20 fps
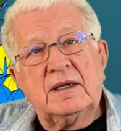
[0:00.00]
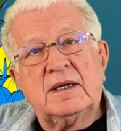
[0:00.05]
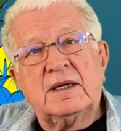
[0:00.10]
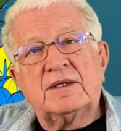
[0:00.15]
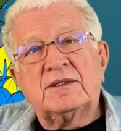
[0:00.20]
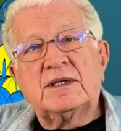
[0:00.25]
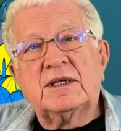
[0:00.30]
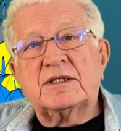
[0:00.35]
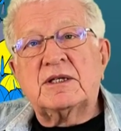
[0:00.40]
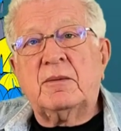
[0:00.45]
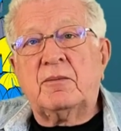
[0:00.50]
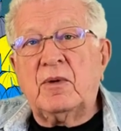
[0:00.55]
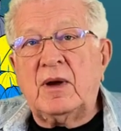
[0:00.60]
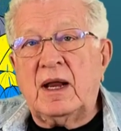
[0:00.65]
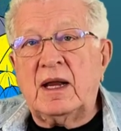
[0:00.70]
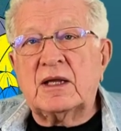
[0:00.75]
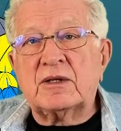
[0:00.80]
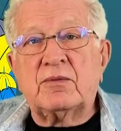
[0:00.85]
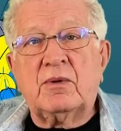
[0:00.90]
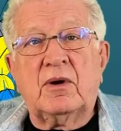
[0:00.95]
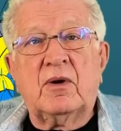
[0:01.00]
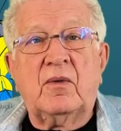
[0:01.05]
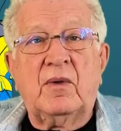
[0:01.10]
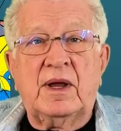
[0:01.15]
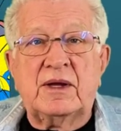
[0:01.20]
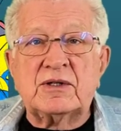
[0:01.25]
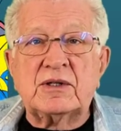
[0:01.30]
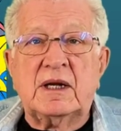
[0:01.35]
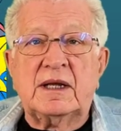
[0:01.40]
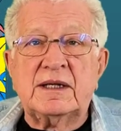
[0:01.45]
Since umbrellas were
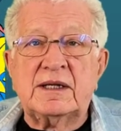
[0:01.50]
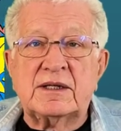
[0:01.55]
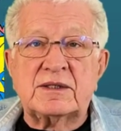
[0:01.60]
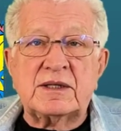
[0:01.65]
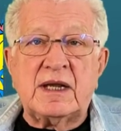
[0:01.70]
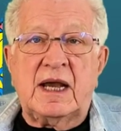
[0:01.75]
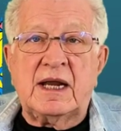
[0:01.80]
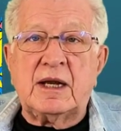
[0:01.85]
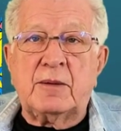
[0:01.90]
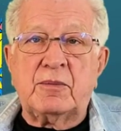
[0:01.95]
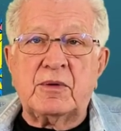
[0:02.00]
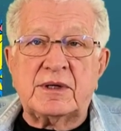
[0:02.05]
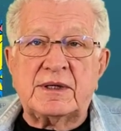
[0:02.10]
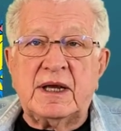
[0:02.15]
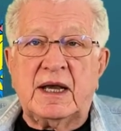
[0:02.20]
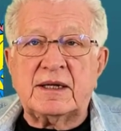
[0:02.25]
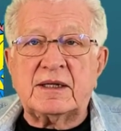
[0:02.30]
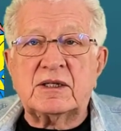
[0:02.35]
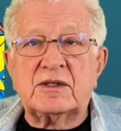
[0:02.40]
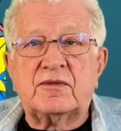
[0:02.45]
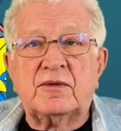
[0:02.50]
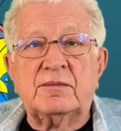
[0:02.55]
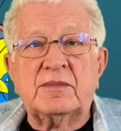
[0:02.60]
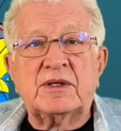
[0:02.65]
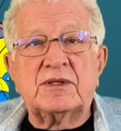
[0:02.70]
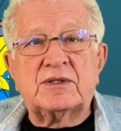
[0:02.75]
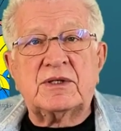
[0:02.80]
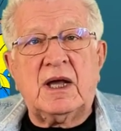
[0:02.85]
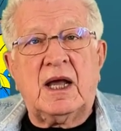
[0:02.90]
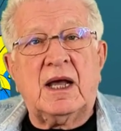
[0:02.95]
originally designed to protect us from the
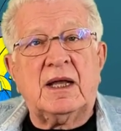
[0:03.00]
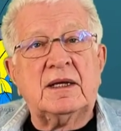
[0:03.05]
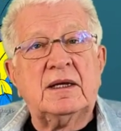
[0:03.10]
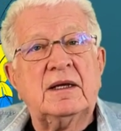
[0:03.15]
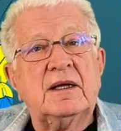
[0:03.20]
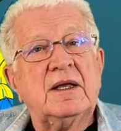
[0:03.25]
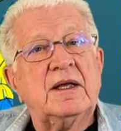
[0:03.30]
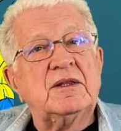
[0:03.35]
sun,